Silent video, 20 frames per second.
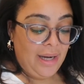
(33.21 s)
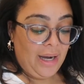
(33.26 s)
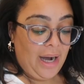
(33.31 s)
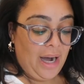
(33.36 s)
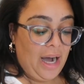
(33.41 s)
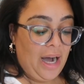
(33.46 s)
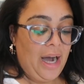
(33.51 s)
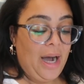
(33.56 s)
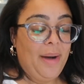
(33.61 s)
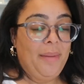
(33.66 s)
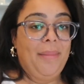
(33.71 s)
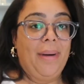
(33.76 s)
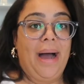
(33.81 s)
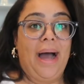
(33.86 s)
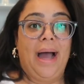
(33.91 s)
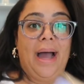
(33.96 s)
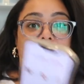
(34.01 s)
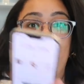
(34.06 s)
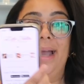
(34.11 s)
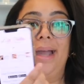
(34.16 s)

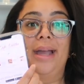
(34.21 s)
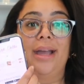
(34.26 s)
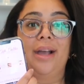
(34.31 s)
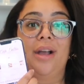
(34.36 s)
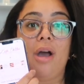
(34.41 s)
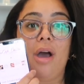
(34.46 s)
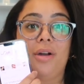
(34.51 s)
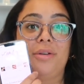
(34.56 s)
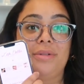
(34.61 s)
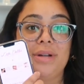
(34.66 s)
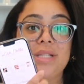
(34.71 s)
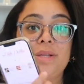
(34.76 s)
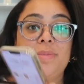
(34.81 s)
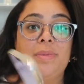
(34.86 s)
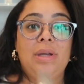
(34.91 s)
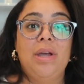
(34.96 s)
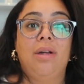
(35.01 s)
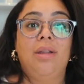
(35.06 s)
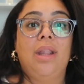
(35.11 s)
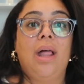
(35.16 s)
I got a
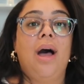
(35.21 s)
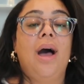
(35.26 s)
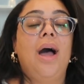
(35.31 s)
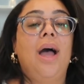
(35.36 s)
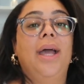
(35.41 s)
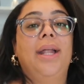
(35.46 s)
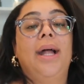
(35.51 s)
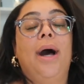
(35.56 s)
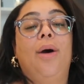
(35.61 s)
recipe online.